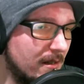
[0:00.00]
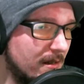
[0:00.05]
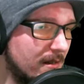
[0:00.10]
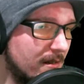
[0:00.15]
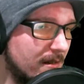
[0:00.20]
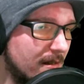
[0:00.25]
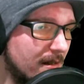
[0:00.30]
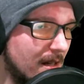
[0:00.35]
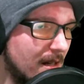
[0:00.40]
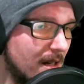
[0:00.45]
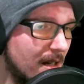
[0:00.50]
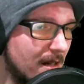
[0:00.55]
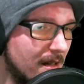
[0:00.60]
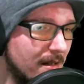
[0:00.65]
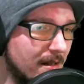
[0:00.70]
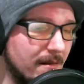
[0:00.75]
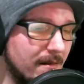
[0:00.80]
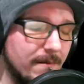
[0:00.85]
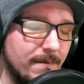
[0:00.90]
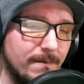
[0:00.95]

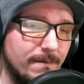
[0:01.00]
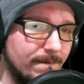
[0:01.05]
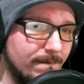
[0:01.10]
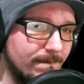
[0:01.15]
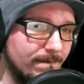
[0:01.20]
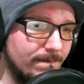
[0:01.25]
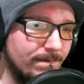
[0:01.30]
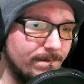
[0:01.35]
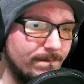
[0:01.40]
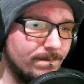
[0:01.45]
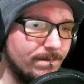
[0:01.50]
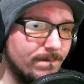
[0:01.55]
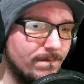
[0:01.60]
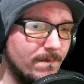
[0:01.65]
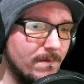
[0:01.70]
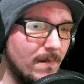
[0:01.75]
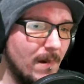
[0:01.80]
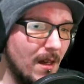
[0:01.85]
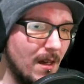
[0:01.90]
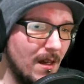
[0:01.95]
I
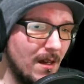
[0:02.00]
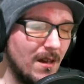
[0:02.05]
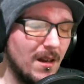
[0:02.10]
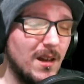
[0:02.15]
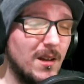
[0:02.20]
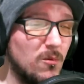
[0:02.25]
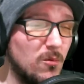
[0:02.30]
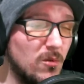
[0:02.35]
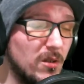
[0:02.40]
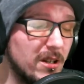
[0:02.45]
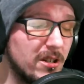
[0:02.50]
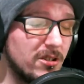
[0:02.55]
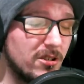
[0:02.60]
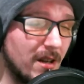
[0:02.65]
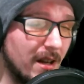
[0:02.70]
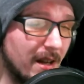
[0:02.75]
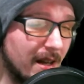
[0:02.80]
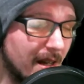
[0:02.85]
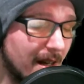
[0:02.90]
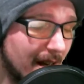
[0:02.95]
wish
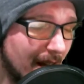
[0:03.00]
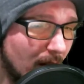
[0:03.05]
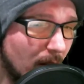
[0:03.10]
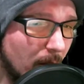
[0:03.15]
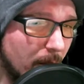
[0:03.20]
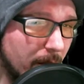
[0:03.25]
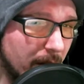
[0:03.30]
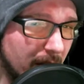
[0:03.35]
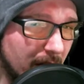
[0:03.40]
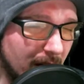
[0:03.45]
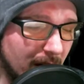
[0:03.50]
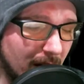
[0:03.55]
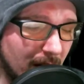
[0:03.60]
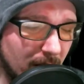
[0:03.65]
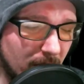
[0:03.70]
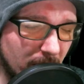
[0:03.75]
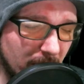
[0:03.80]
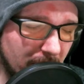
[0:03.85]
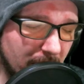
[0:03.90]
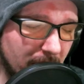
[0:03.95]
I could help it. I
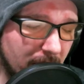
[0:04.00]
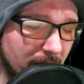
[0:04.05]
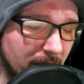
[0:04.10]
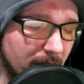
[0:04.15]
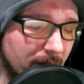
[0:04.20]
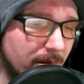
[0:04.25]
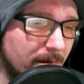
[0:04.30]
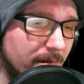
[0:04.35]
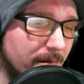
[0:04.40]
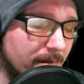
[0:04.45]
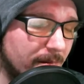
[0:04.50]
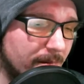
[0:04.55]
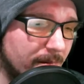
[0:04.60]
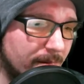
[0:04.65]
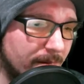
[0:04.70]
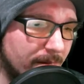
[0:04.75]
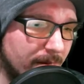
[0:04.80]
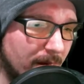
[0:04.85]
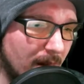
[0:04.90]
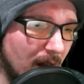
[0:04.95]
really do.
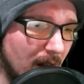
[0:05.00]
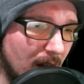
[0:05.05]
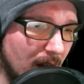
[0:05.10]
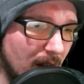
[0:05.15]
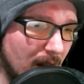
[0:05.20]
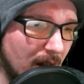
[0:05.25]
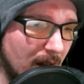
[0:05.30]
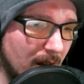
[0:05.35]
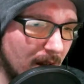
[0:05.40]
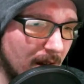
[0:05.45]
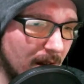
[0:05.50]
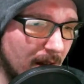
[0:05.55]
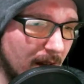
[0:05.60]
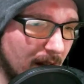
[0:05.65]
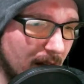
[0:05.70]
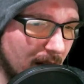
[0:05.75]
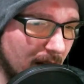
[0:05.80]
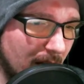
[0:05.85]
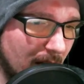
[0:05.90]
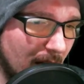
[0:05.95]

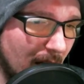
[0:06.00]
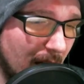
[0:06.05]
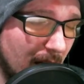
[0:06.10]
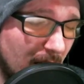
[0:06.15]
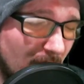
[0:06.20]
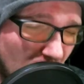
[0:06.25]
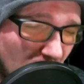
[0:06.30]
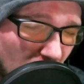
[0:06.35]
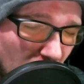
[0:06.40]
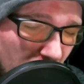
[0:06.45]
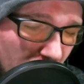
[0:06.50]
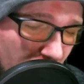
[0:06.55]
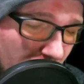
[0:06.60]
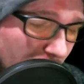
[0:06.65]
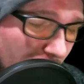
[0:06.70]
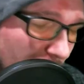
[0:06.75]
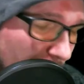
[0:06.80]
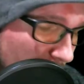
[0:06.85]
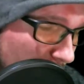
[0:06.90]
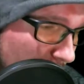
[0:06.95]
And I hope
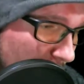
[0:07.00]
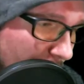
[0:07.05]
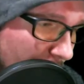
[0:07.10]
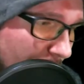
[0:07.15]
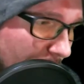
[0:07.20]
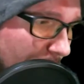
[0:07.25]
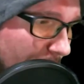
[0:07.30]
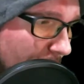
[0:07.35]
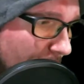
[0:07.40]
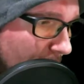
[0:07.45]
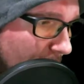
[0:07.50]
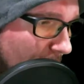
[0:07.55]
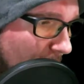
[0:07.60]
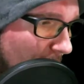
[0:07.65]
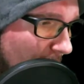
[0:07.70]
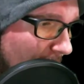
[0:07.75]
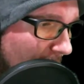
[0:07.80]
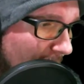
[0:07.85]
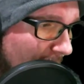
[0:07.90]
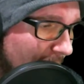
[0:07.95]

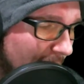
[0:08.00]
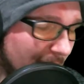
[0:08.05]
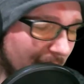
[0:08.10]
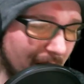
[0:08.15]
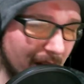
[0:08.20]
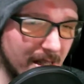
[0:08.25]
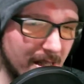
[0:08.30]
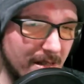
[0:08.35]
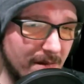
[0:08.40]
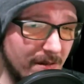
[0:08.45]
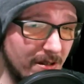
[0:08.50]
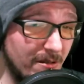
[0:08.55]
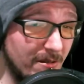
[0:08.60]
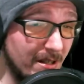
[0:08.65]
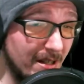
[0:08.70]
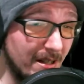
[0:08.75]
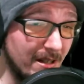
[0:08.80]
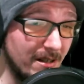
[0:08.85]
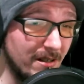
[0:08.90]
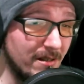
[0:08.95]
within the next few
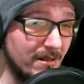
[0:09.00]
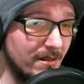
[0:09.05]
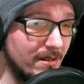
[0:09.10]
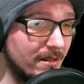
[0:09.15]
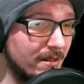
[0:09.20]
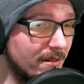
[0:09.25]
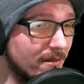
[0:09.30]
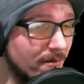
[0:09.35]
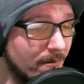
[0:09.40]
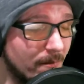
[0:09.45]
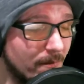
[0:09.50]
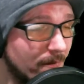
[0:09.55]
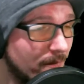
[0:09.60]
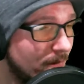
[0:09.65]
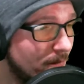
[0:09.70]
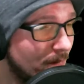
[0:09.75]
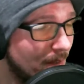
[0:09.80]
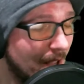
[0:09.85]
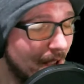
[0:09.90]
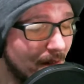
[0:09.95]
years, or
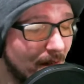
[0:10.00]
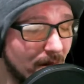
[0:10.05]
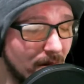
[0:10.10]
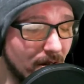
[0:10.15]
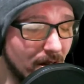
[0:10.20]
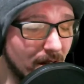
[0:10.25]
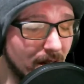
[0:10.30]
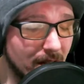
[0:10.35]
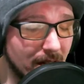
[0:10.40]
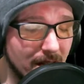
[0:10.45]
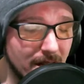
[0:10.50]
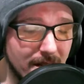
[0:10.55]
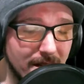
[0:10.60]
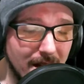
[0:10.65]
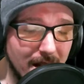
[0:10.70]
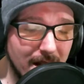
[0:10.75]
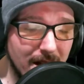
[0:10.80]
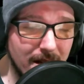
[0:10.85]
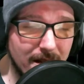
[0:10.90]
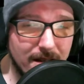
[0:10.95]
however long it
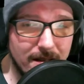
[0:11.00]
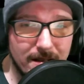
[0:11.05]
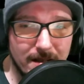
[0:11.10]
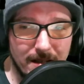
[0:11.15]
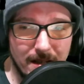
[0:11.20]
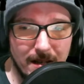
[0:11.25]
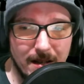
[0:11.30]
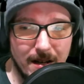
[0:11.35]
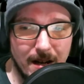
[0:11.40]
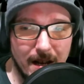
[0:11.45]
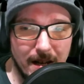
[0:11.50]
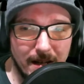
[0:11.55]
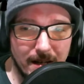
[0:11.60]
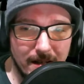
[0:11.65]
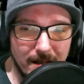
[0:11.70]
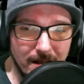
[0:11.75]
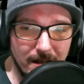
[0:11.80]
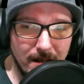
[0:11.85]
takes, that I can